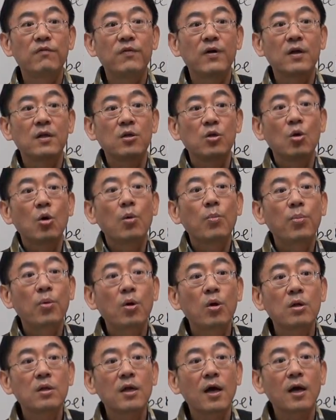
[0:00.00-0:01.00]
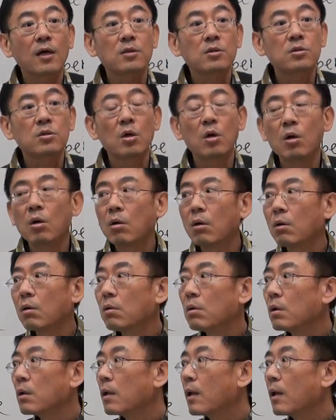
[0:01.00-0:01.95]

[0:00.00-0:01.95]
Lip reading: from your product, so